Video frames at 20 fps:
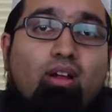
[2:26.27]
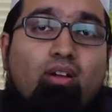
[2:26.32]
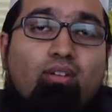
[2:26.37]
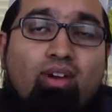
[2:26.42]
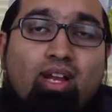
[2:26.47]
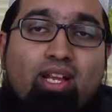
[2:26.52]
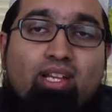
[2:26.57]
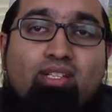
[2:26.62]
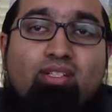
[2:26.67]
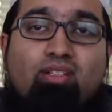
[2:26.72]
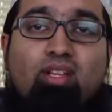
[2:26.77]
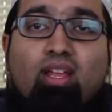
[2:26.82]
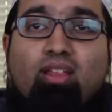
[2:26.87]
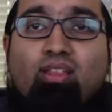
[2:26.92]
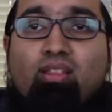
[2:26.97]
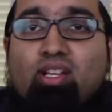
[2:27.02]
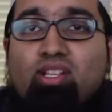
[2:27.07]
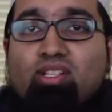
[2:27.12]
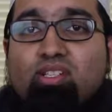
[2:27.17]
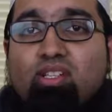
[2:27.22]
race,
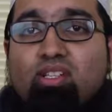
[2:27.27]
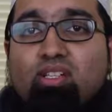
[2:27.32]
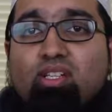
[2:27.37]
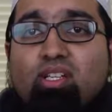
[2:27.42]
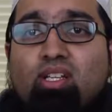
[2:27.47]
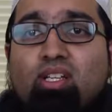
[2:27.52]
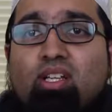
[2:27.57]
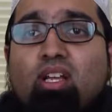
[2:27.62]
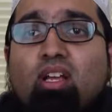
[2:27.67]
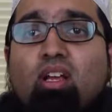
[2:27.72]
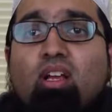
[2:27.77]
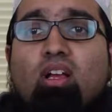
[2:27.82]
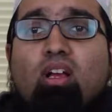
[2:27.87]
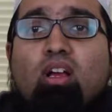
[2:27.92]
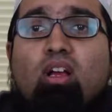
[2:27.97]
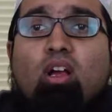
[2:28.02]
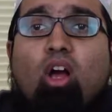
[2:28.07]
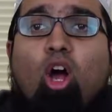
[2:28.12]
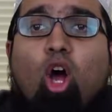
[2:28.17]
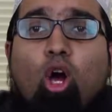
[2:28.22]
ethnicity,
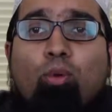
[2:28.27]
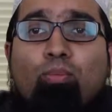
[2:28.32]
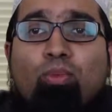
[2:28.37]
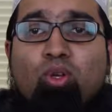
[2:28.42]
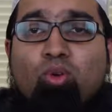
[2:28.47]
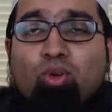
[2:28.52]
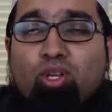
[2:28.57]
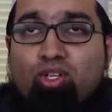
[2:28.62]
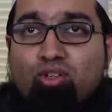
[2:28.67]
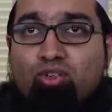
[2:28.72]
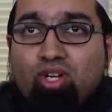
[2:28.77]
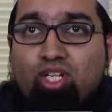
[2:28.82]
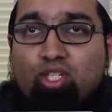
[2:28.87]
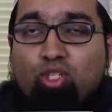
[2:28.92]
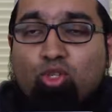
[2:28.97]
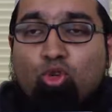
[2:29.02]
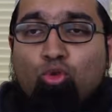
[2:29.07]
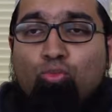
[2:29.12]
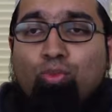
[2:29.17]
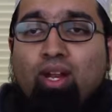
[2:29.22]
hobby or
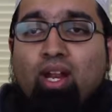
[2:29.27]
interest group.